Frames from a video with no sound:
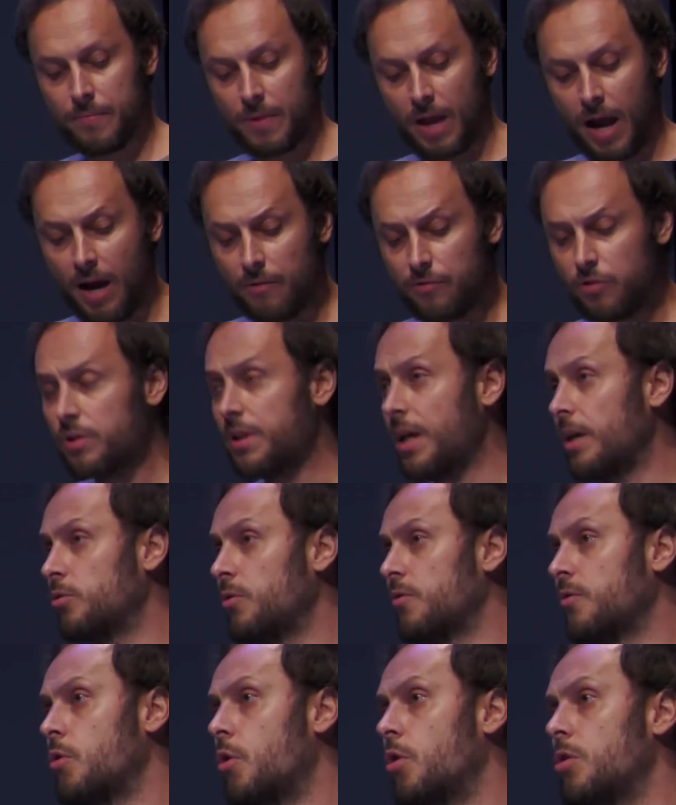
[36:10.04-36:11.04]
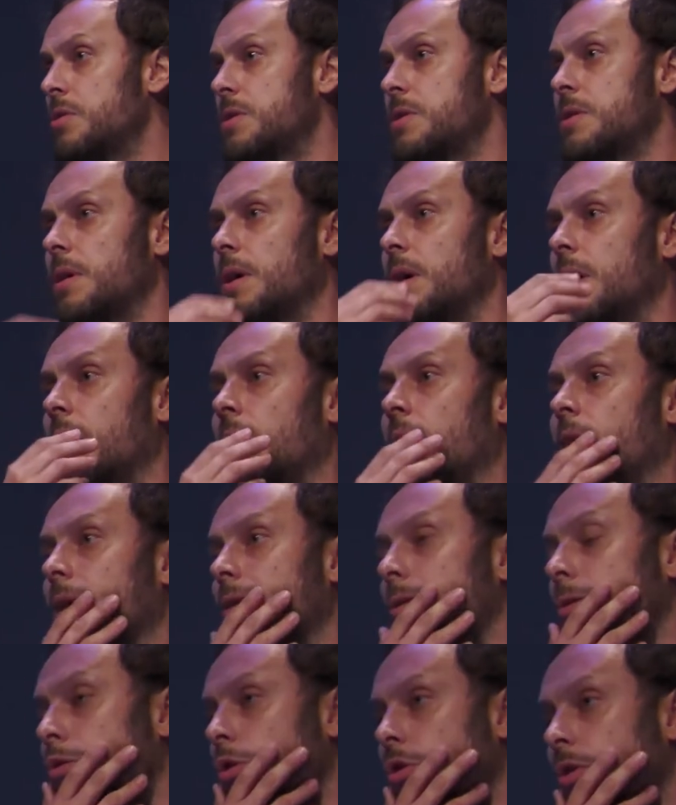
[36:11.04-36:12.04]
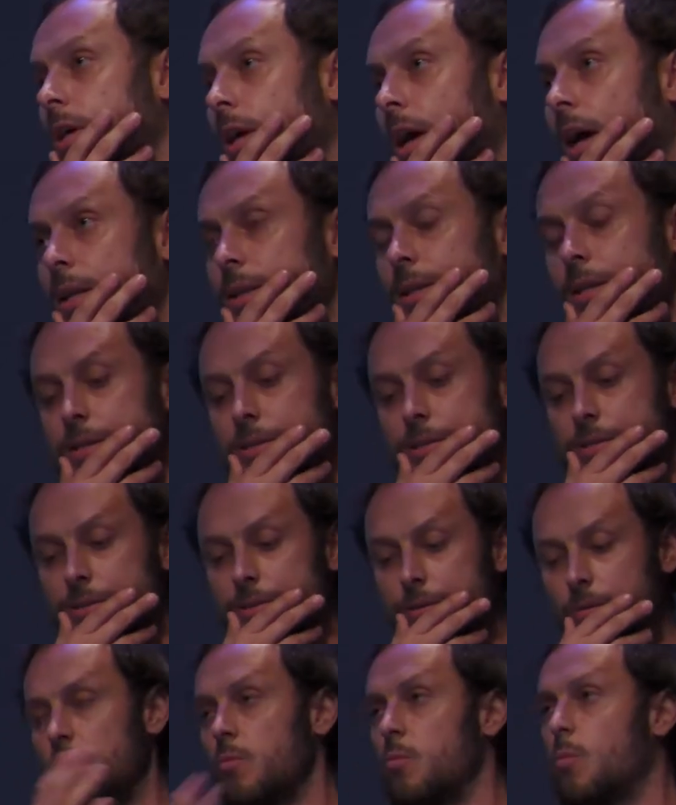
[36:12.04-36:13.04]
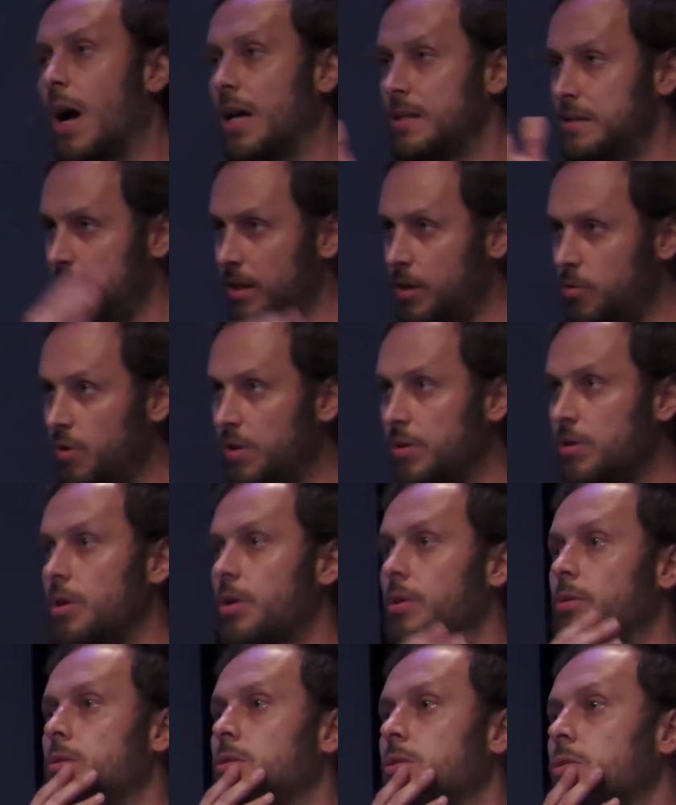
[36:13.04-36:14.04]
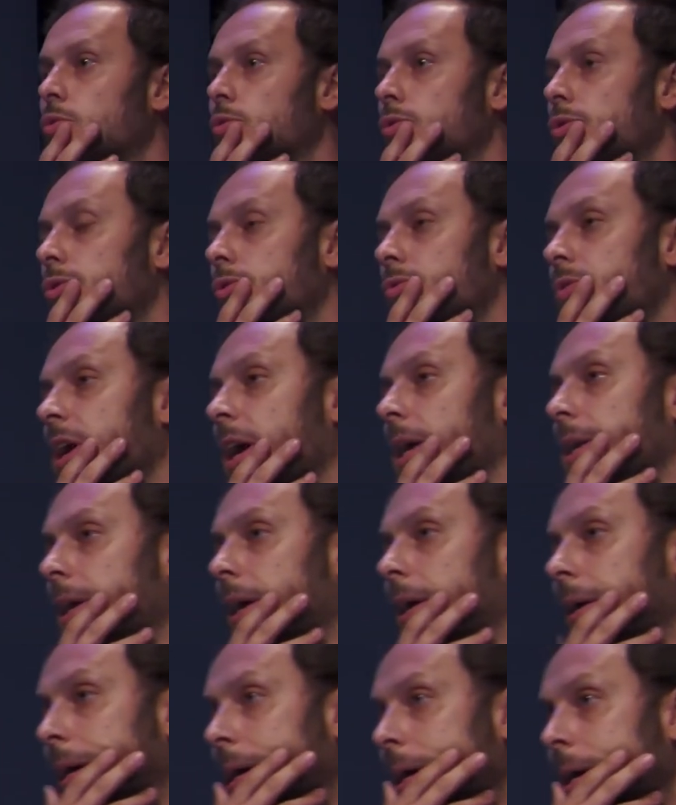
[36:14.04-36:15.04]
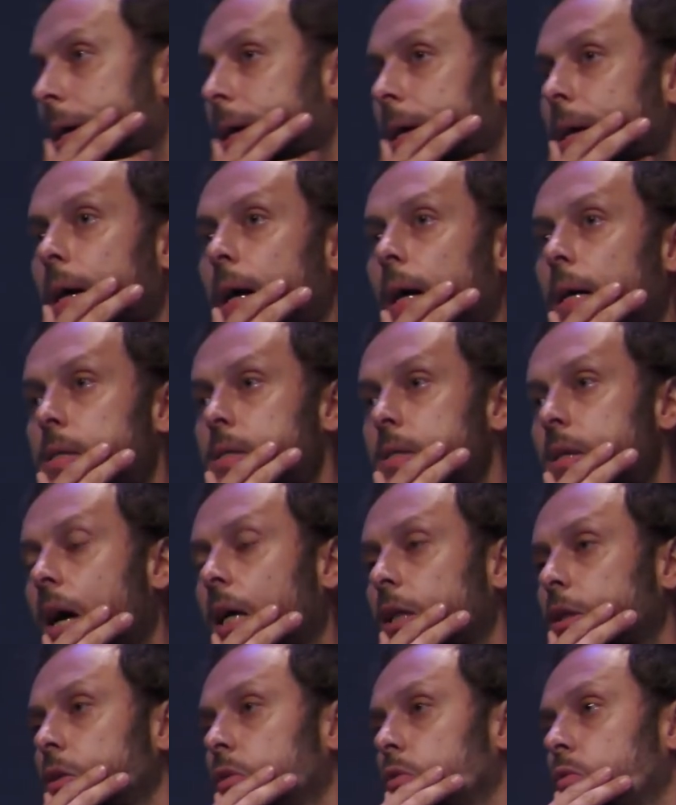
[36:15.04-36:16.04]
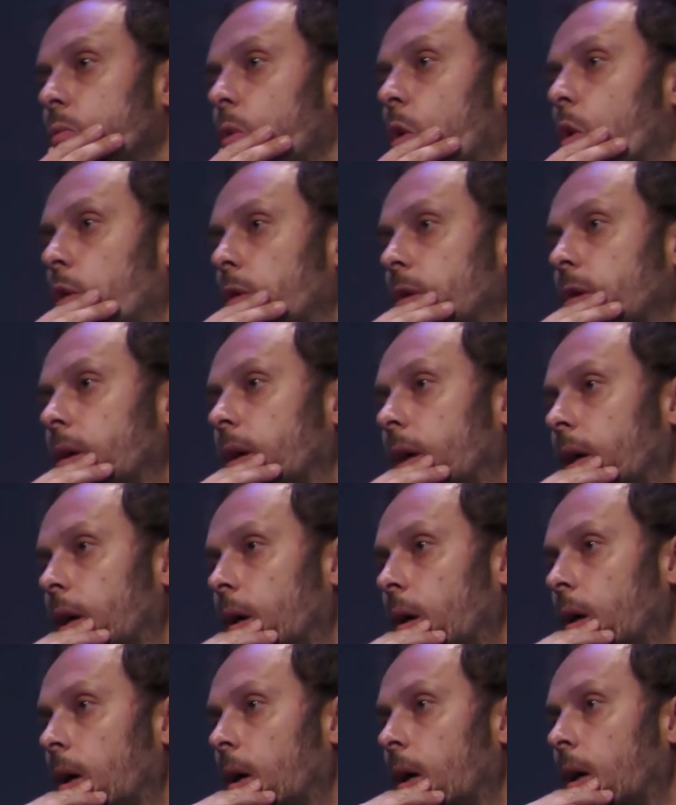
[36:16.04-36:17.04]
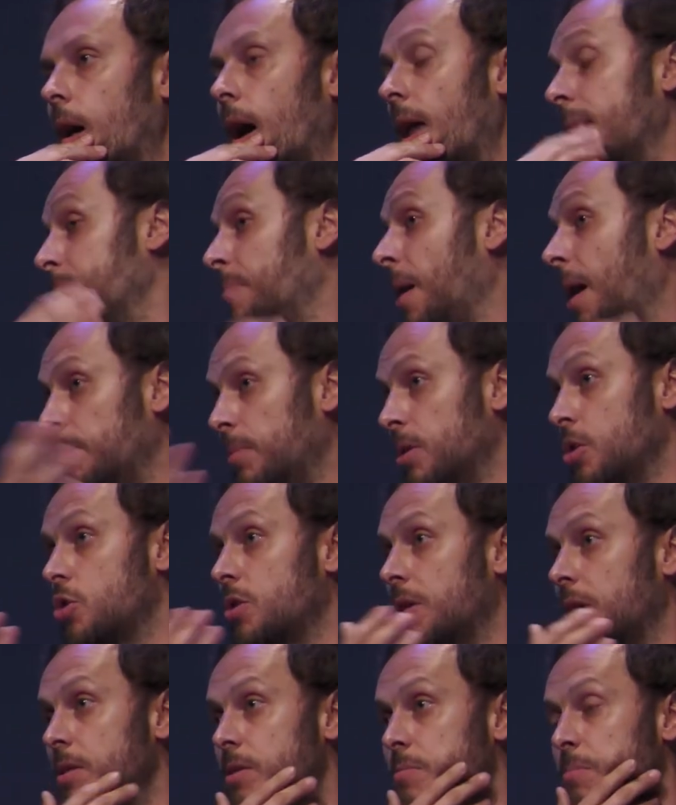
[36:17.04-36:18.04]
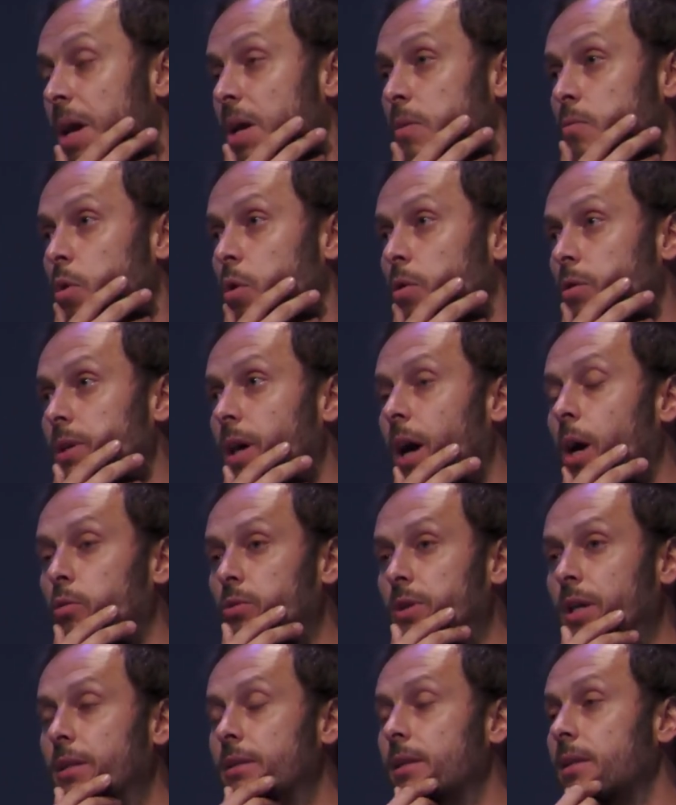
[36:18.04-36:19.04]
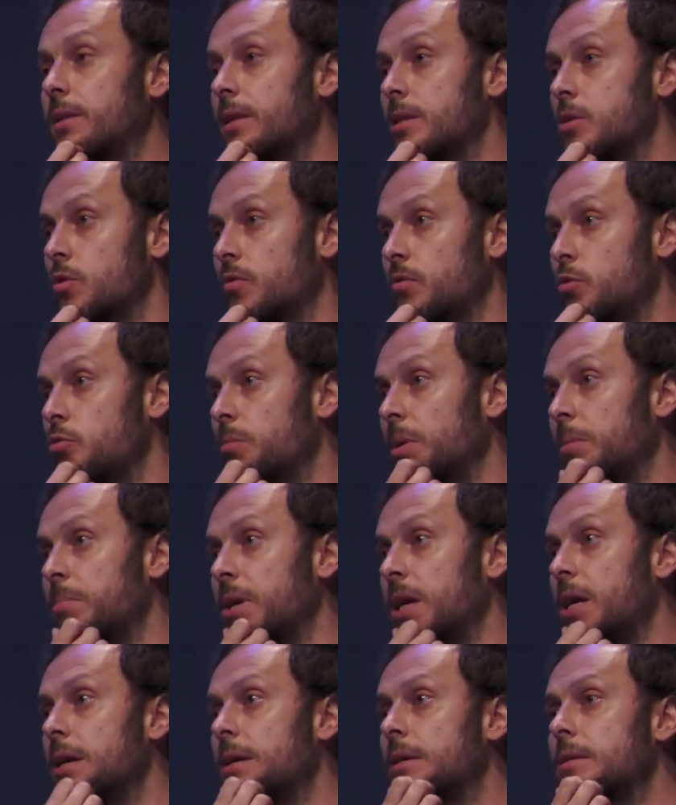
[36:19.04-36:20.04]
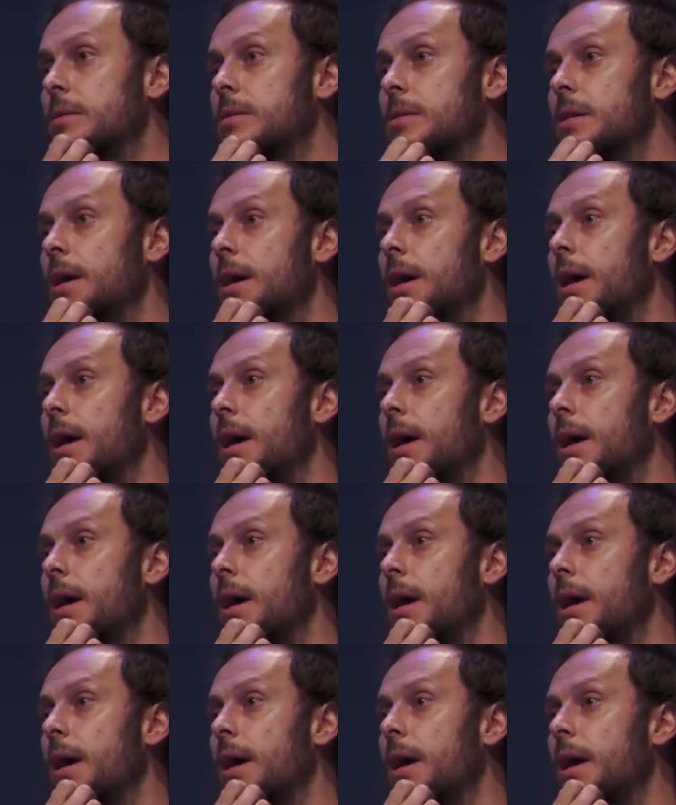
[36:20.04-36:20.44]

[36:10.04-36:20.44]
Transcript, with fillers: after that, of course, uh, uh, Günther Anders, once he returned to, to Vienna, uh, started to work uh, uh, and publish his main work, The Outdatedness of Human Beings,